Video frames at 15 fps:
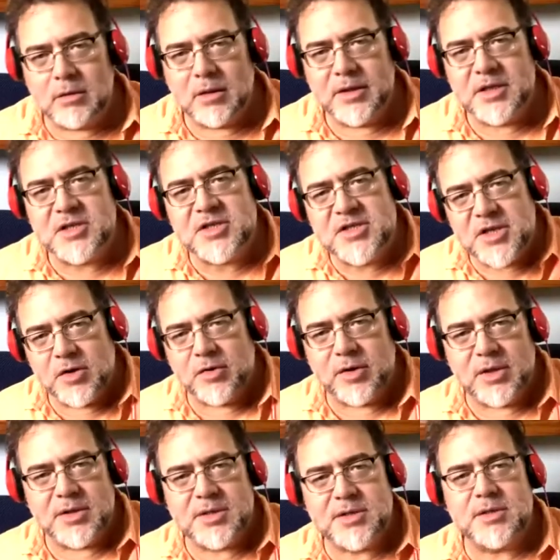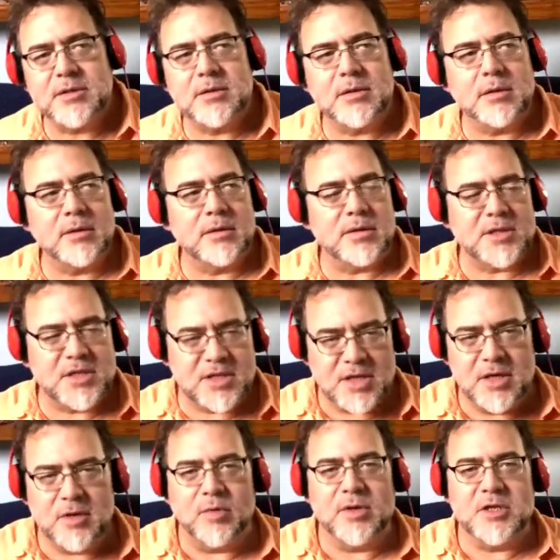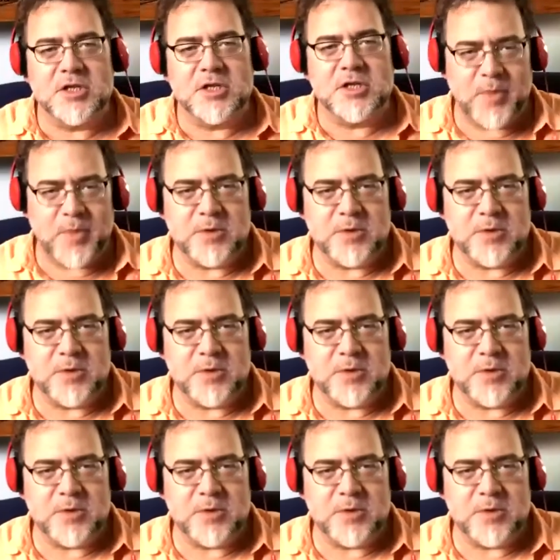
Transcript: serious secret space